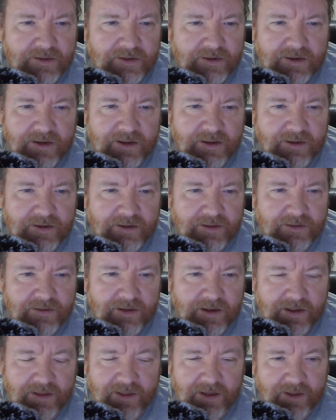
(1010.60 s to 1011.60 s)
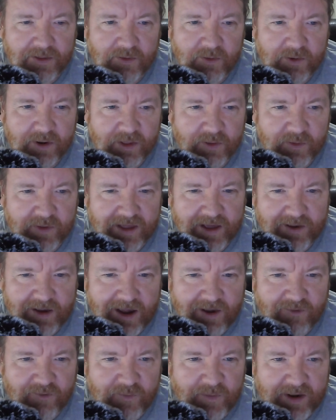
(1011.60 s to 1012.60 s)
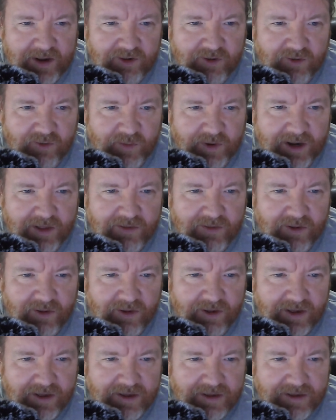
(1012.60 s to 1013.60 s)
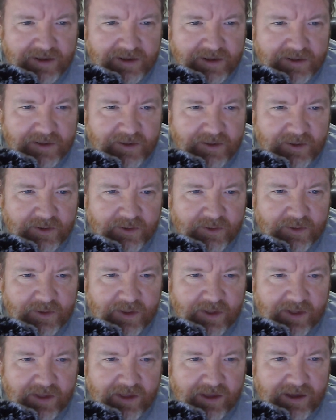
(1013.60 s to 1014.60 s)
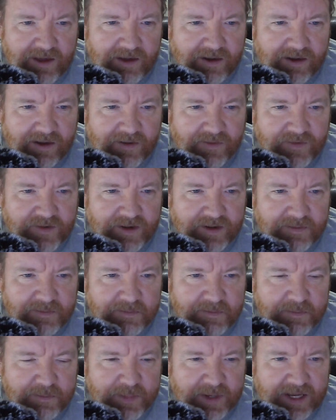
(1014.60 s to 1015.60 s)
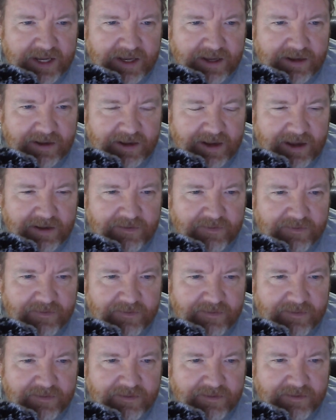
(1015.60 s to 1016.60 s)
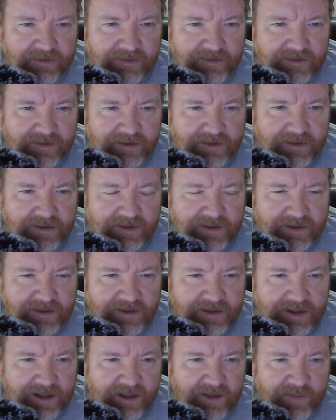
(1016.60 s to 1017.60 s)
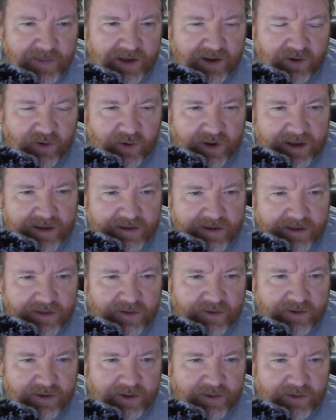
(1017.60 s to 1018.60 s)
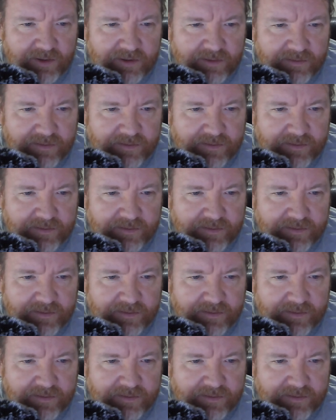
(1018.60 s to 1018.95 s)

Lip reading: No, I thought this was alphabetical, but it's not. You got C after P and F. That's a bit annoying. I thought it was.